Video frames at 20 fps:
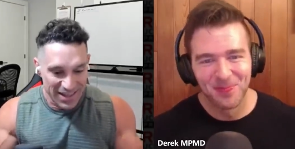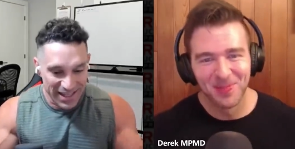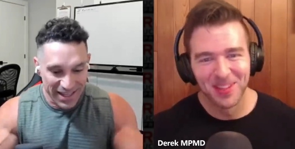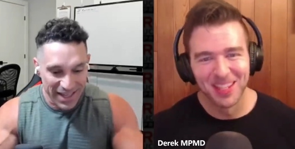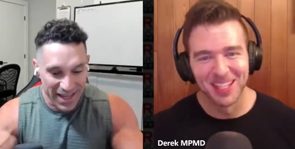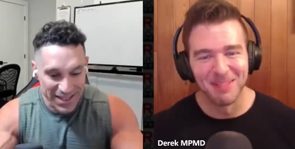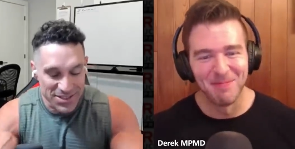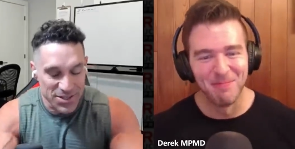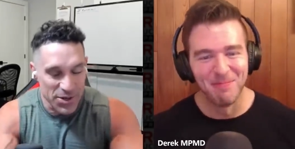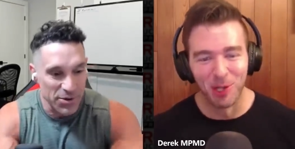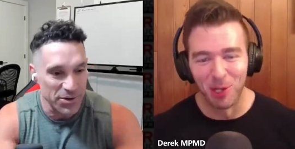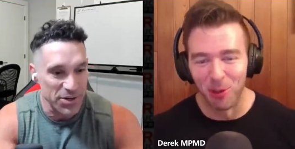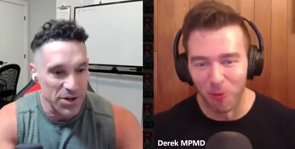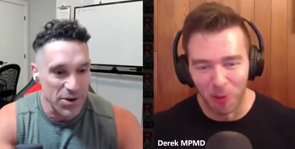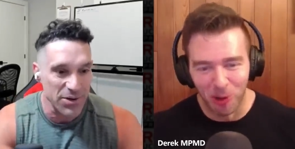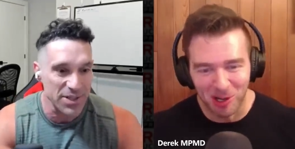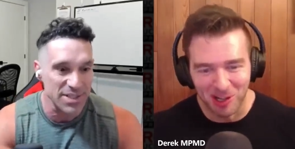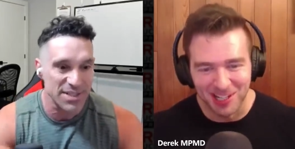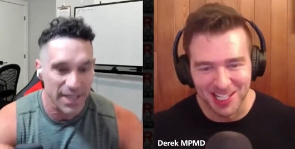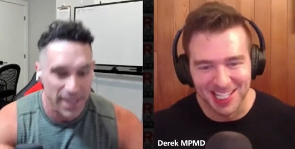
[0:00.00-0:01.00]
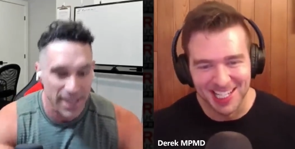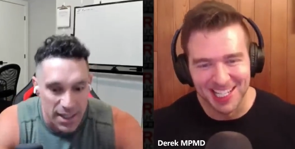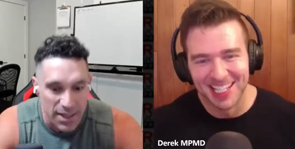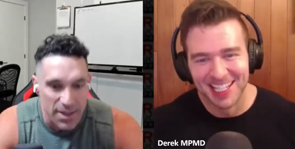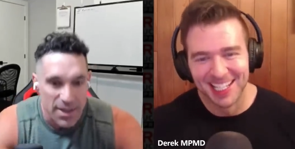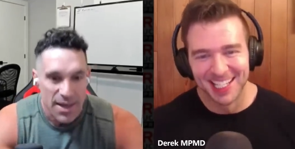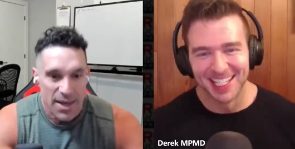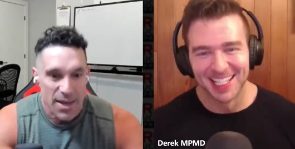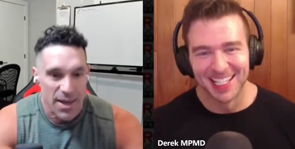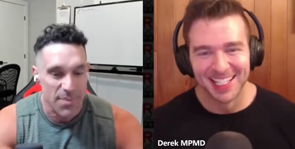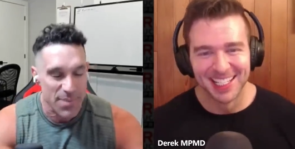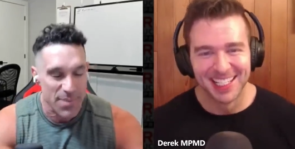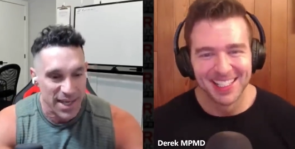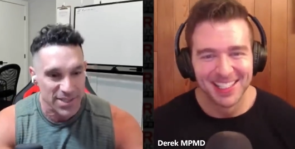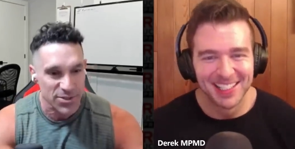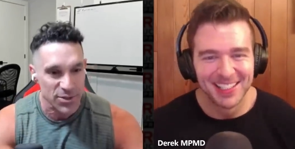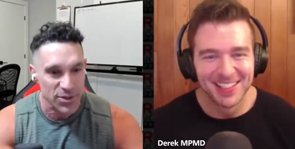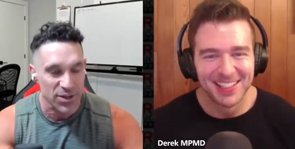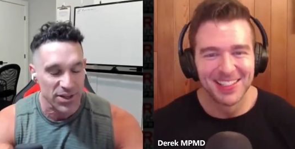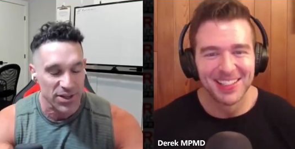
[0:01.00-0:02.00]
Speaker 1: Like I but don't know. He's like, it makes
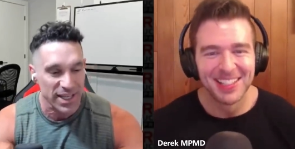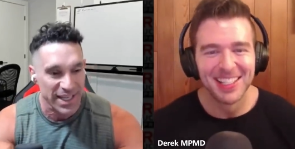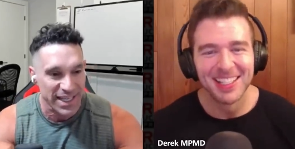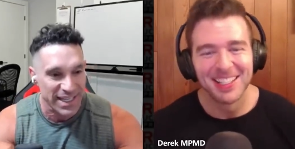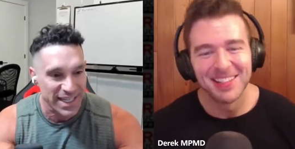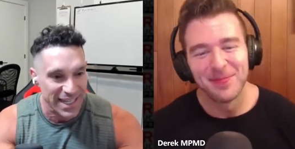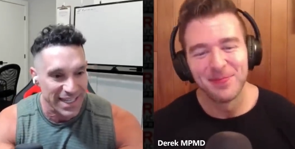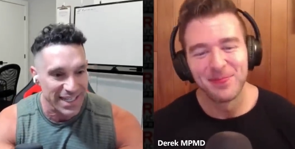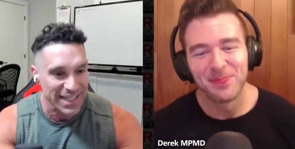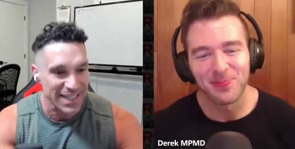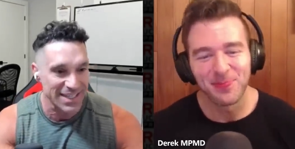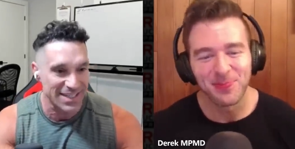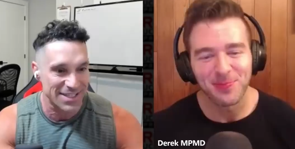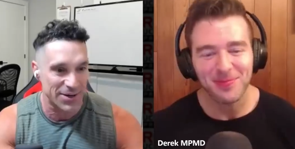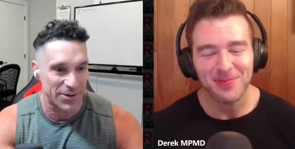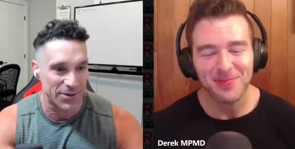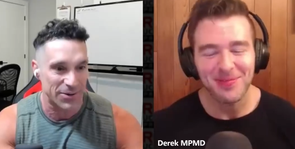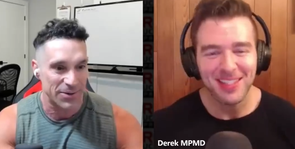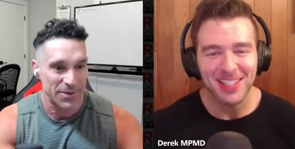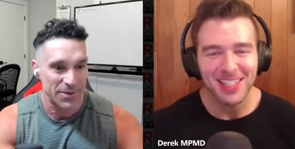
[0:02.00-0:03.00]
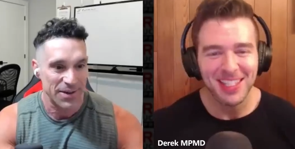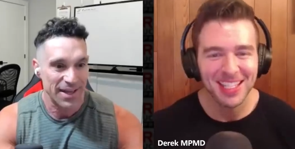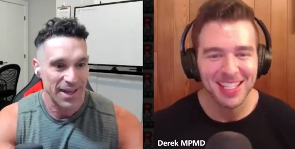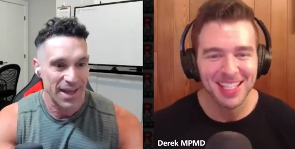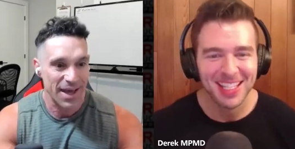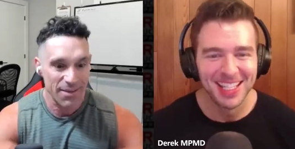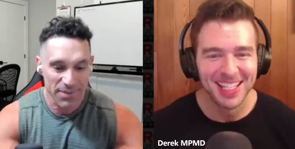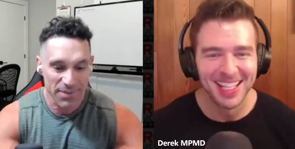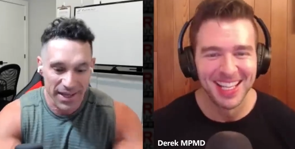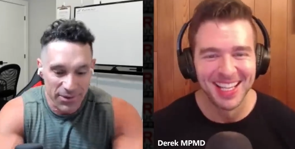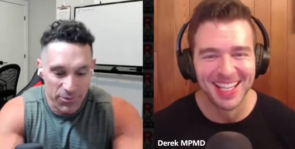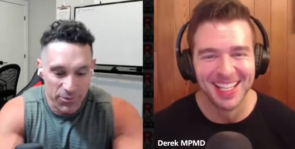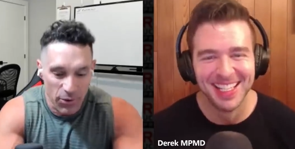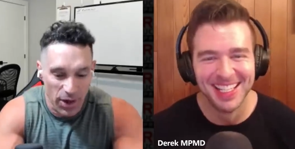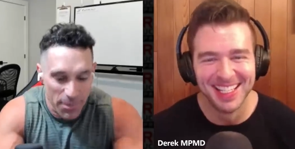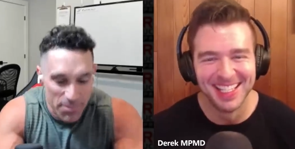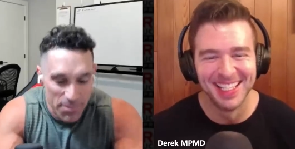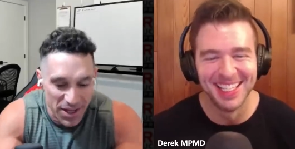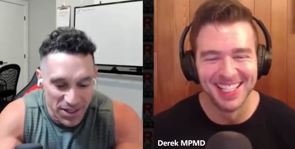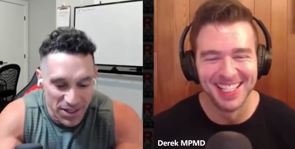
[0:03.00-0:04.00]
you look like an idiot though. I'm like, well,
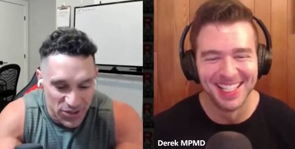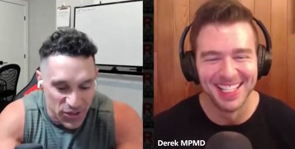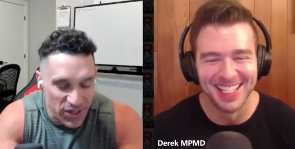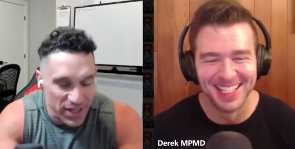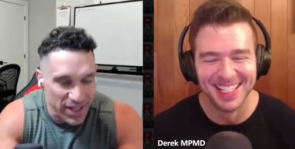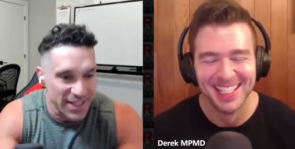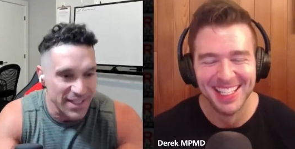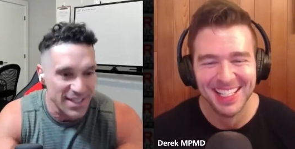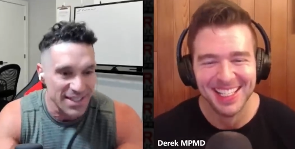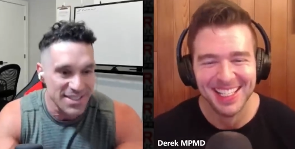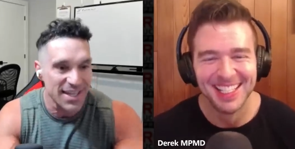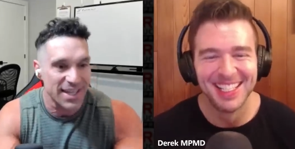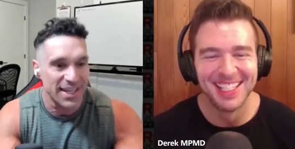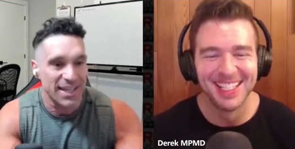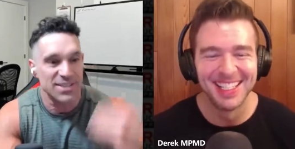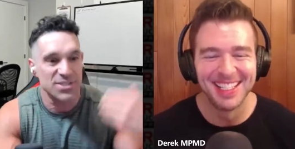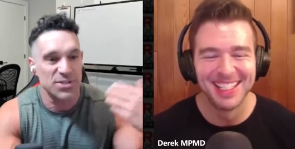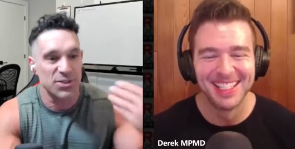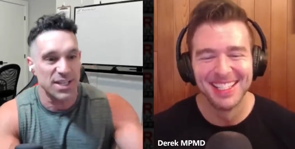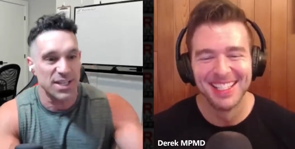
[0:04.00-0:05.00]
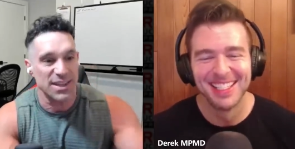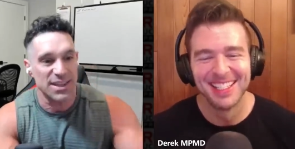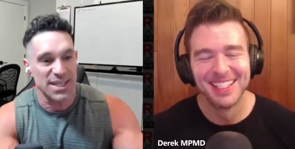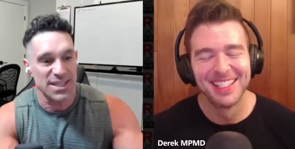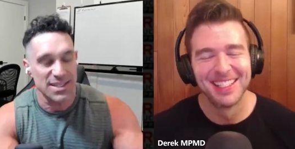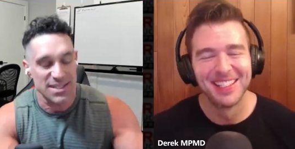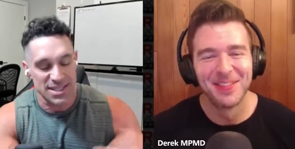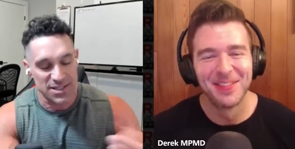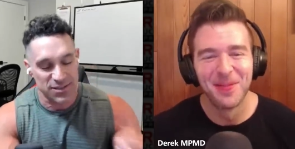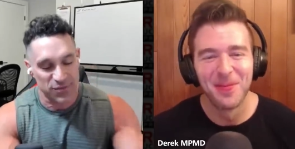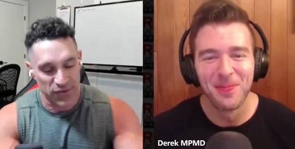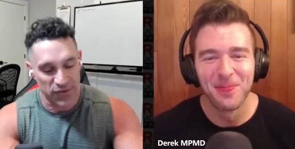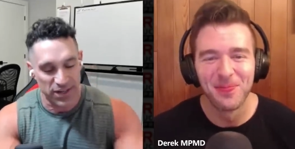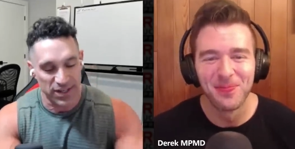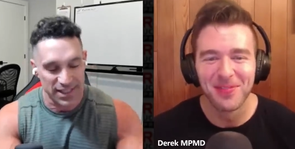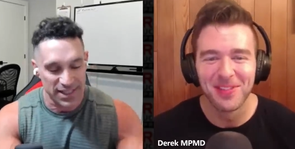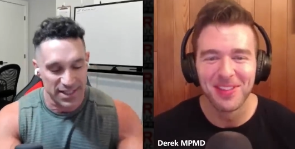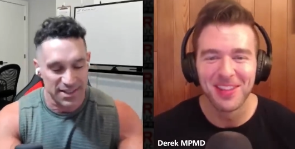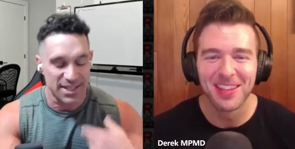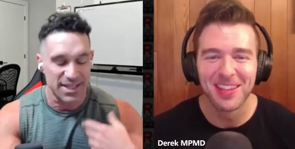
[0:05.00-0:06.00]
I'm not trying. He's like, so he thinks it's
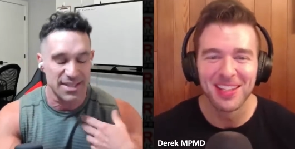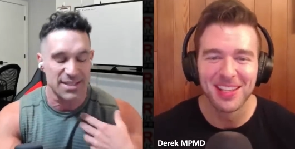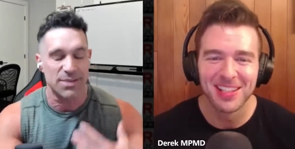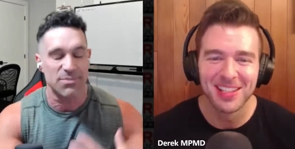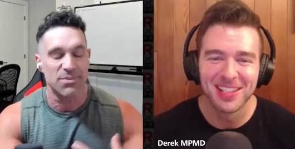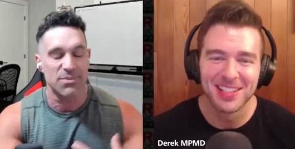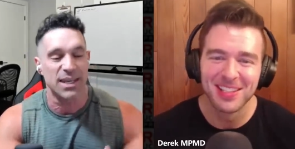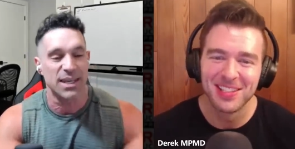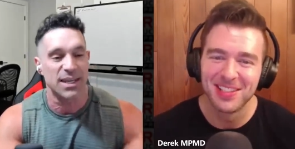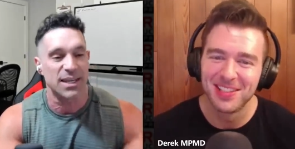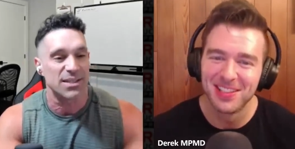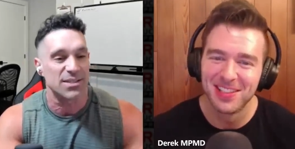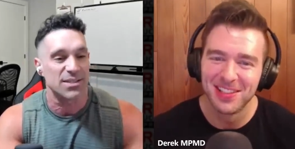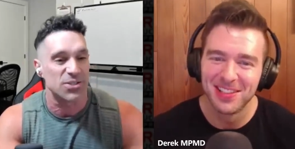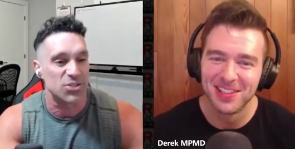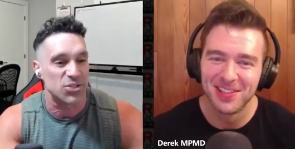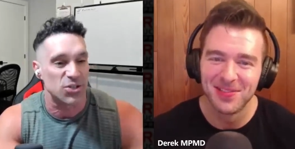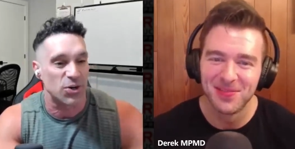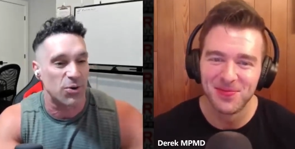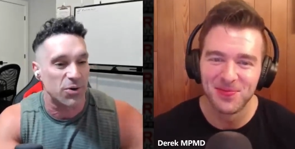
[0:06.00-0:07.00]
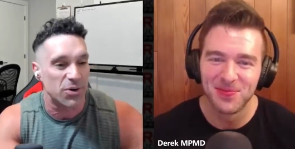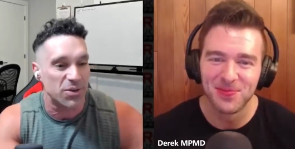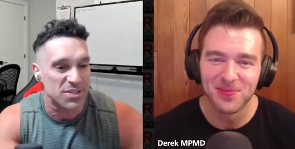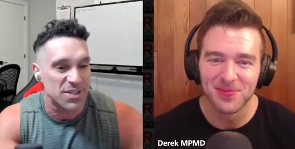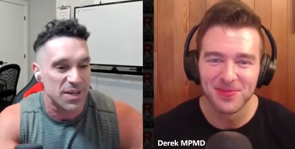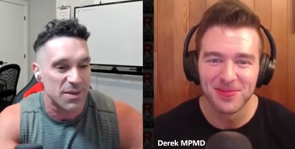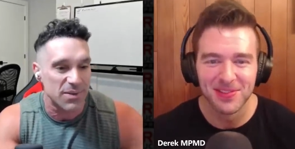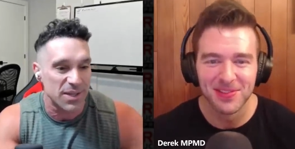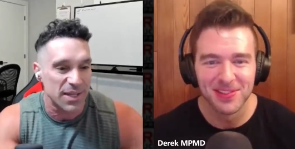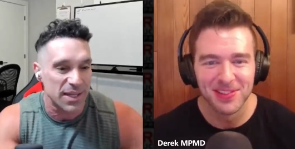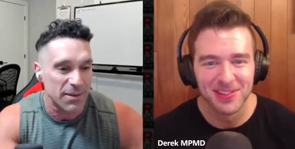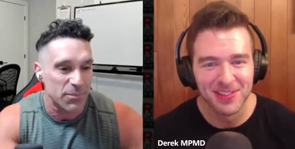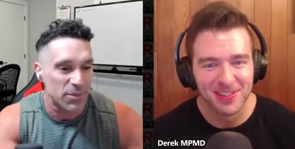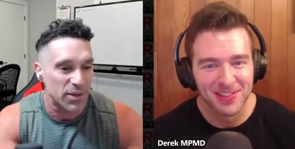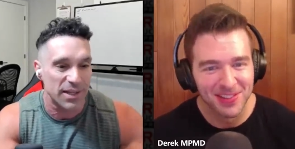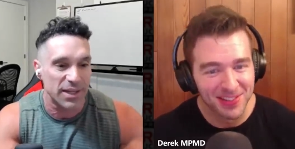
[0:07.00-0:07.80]
funny. He thinks I'm thinking it's a joke or something, but